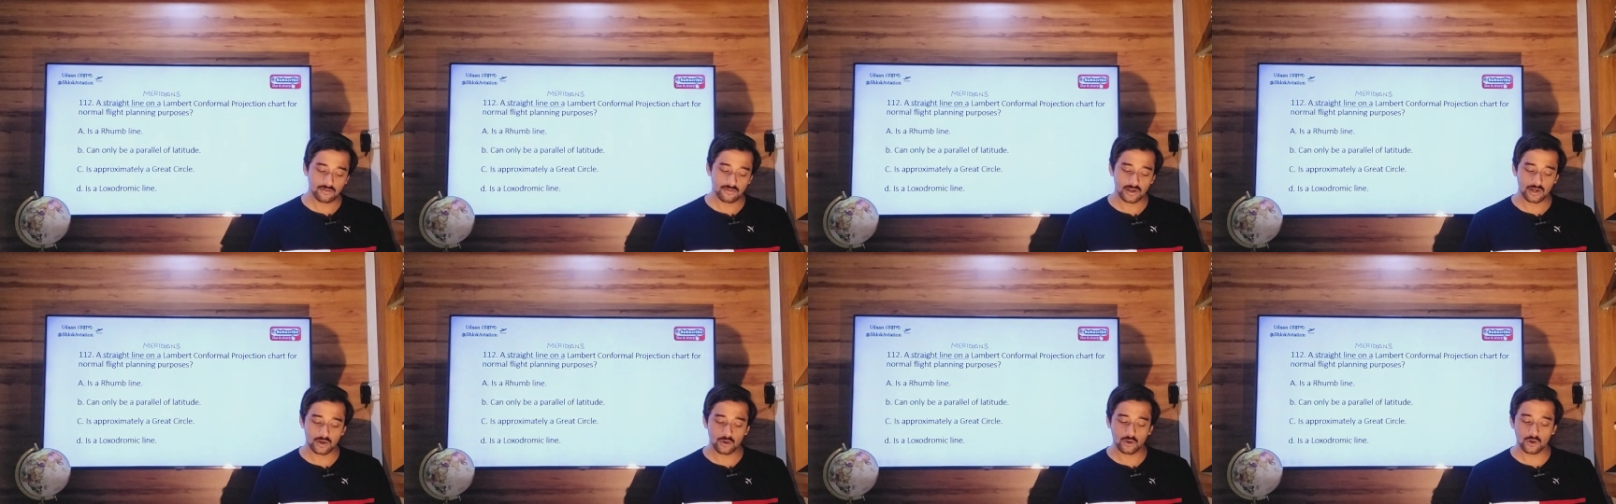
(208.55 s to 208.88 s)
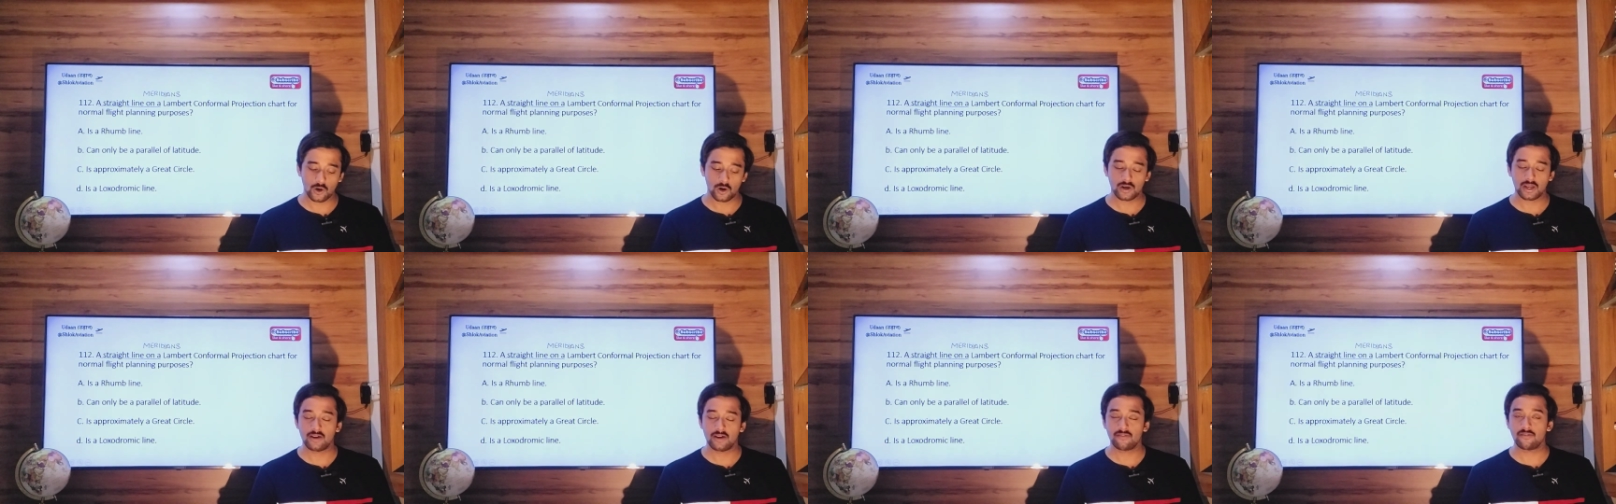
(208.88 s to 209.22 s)
we do
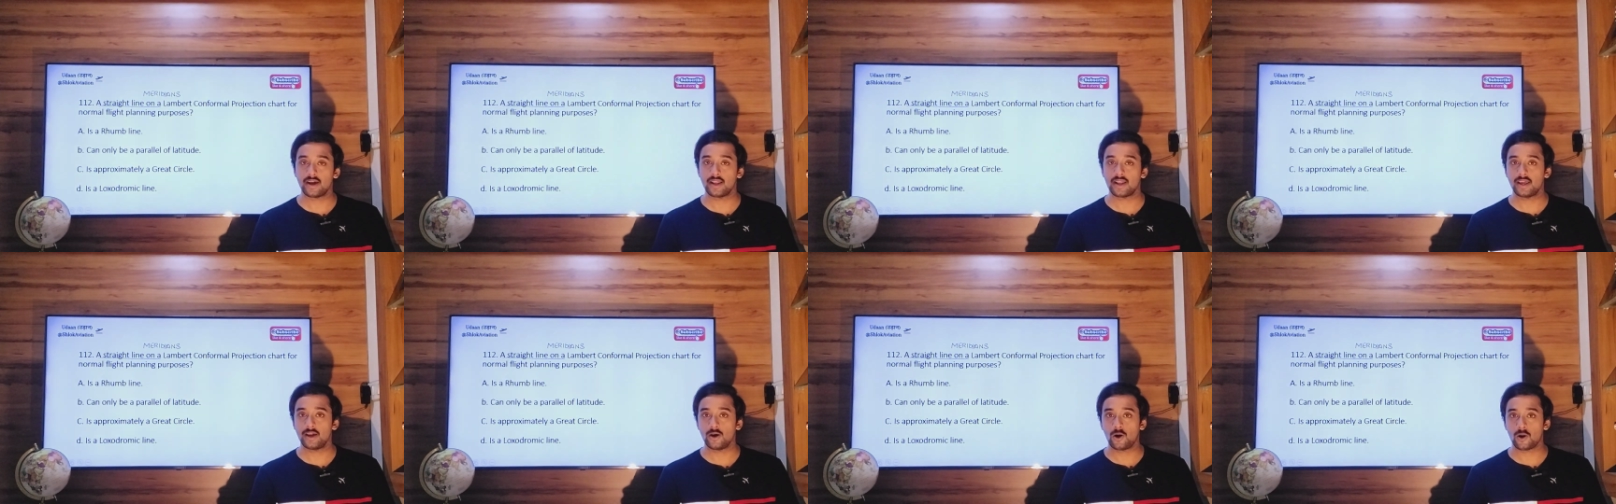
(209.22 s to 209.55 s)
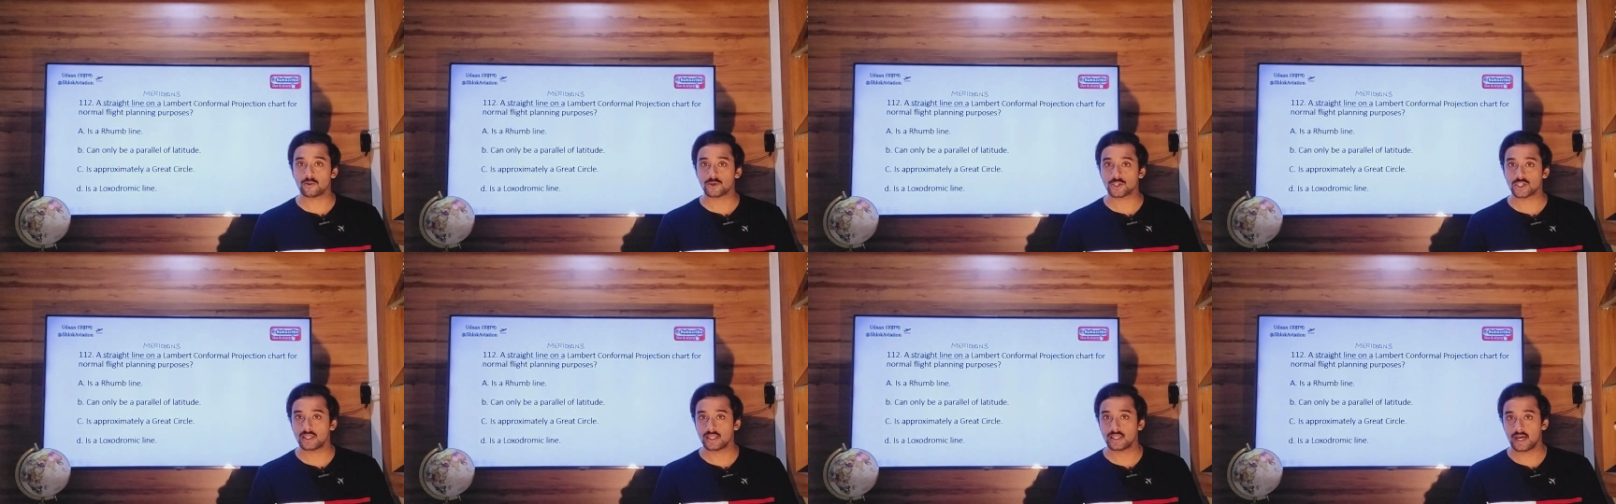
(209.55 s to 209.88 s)
not have any
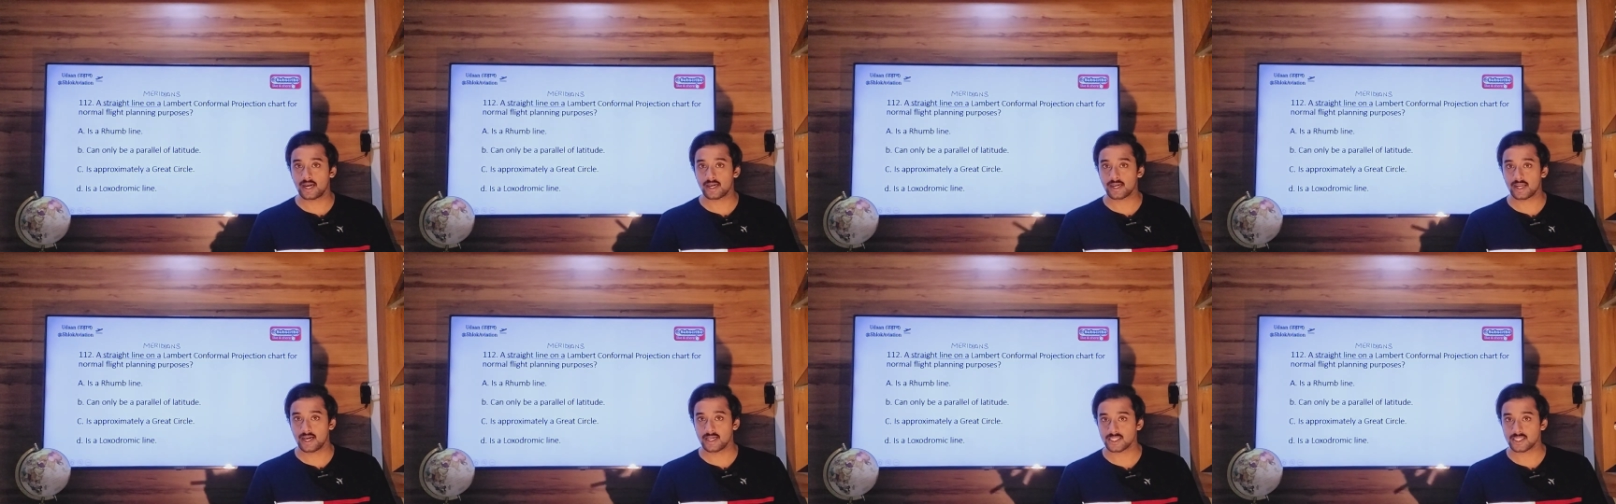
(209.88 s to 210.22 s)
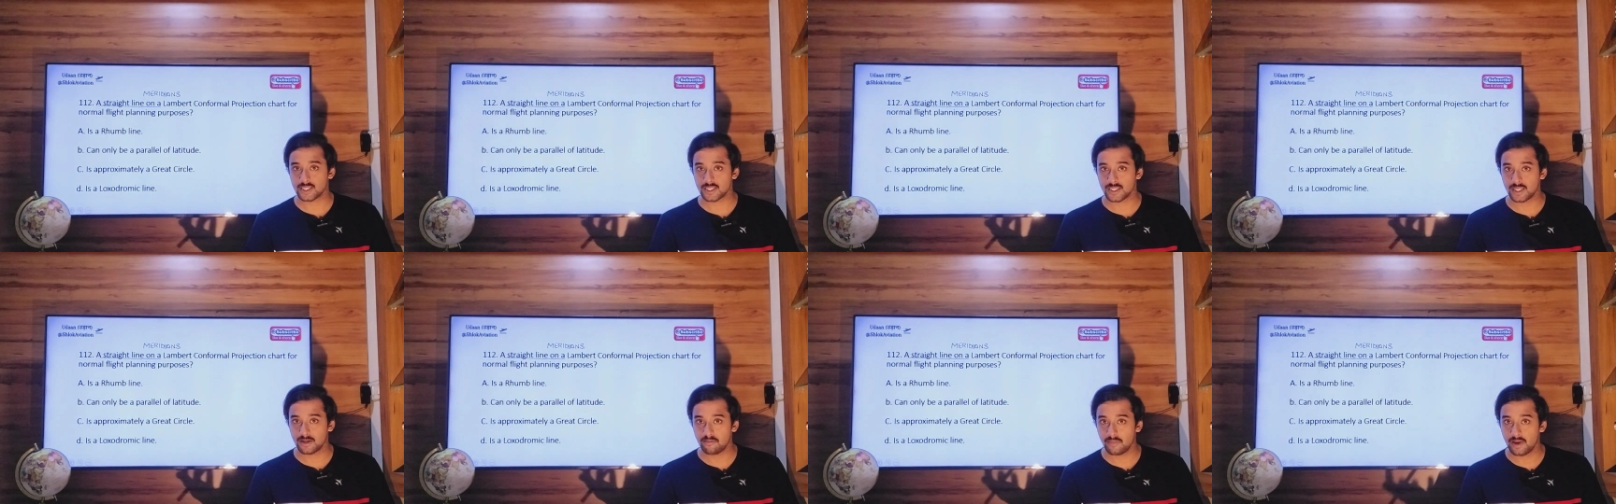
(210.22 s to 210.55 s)
option that has
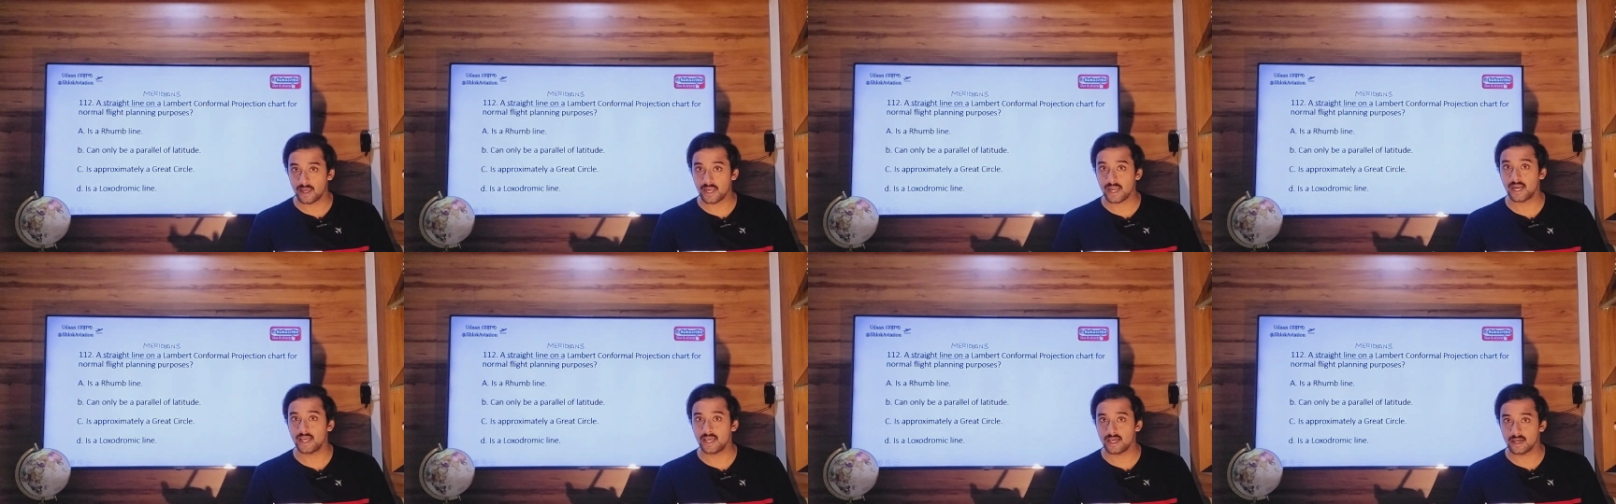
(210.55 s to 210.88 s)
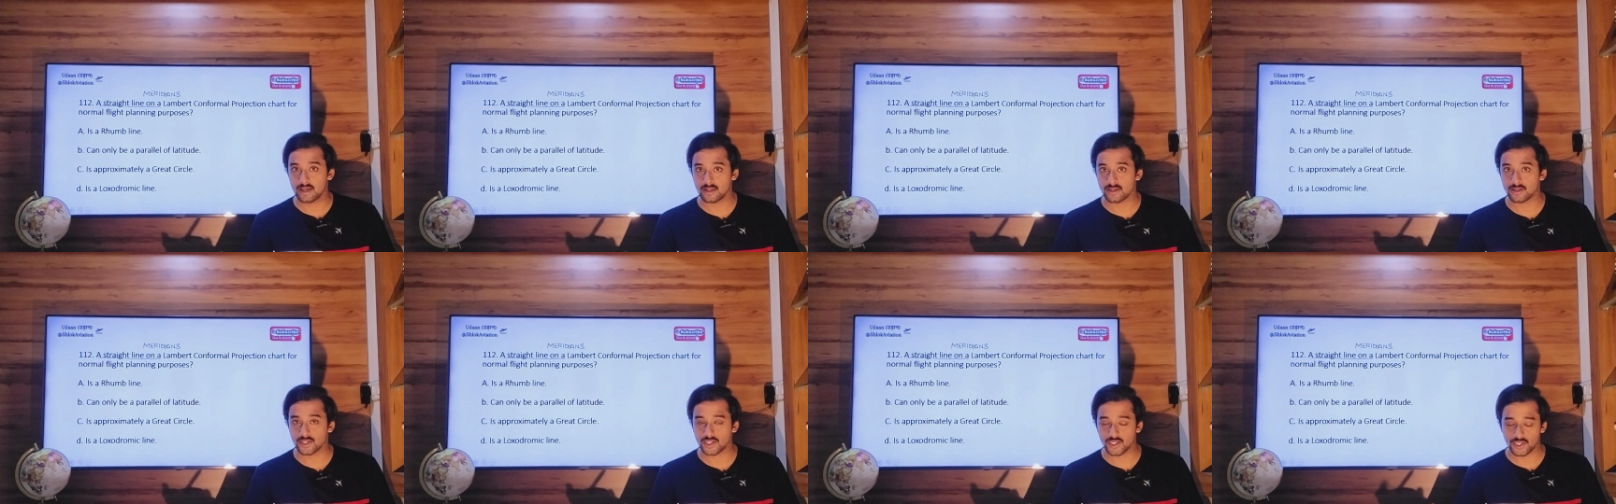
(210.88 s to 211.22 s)
the
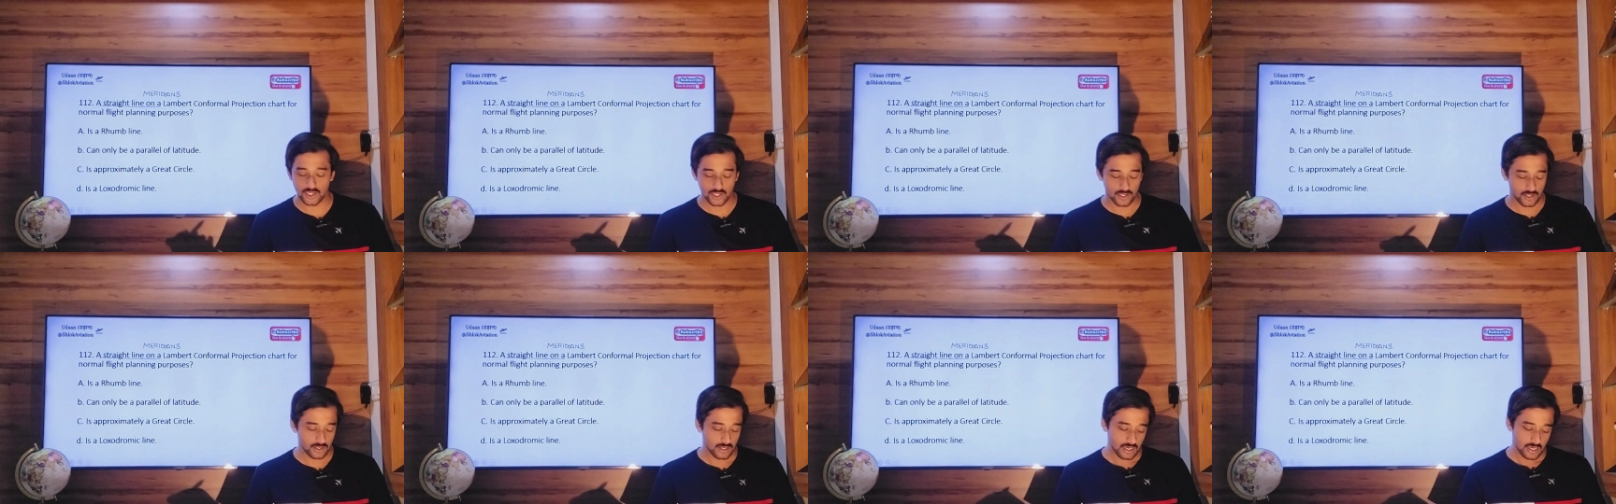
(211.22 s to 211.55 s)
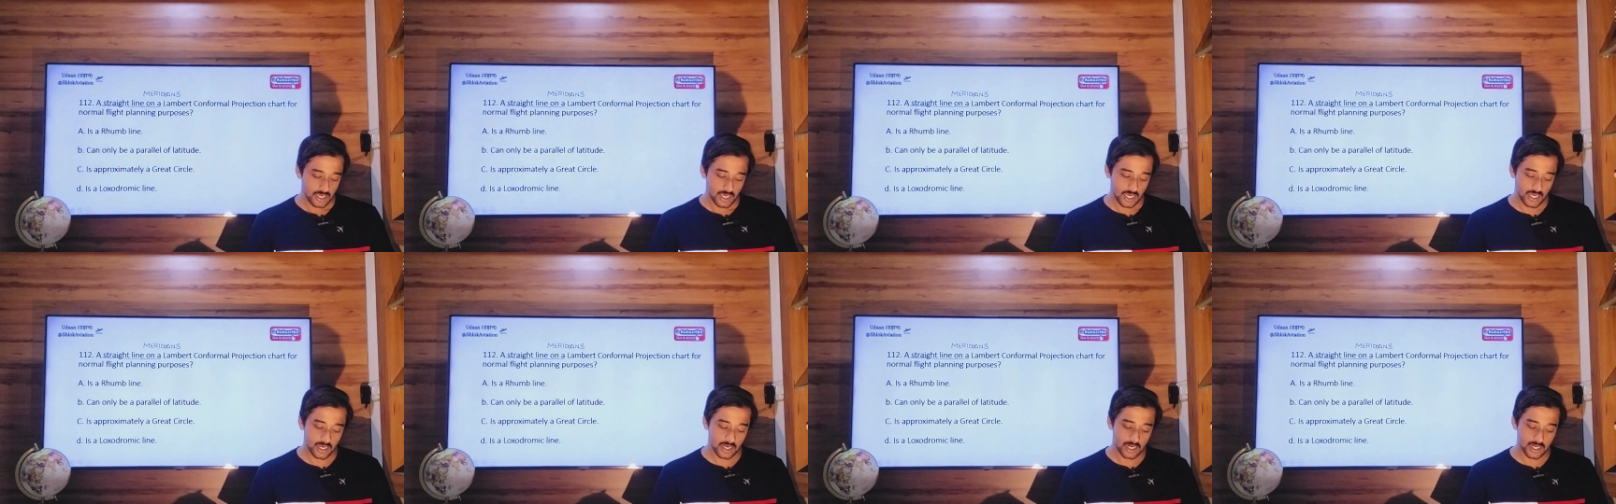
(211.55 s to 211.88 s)
meridians
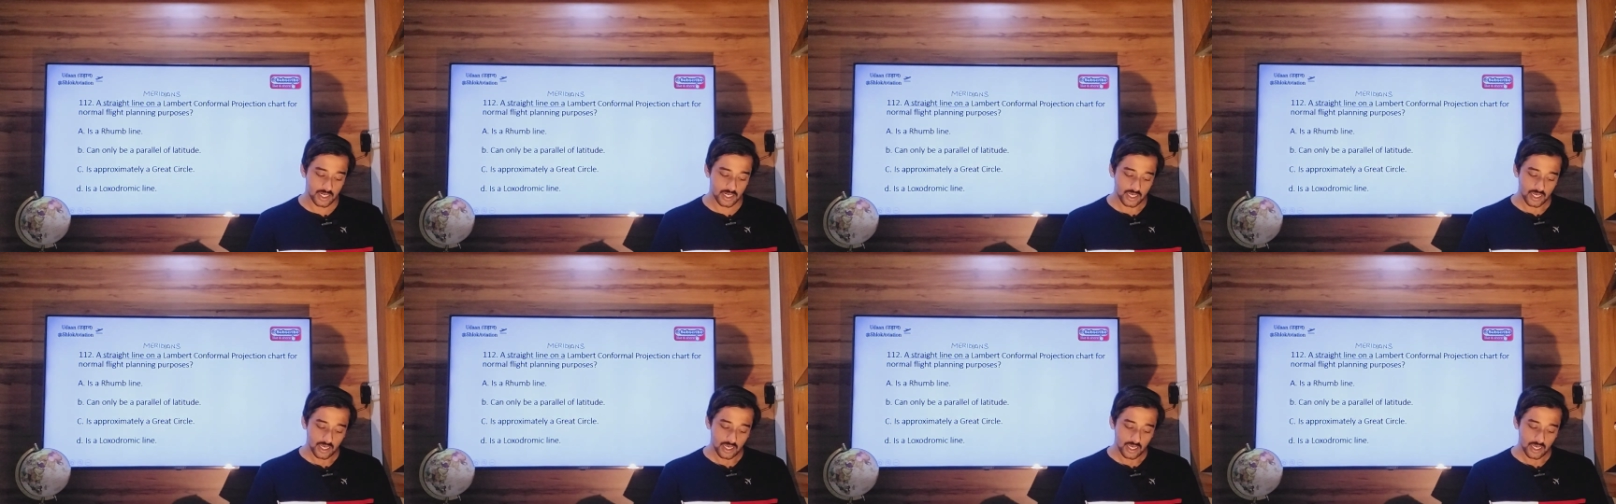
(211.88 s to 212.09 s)
in it.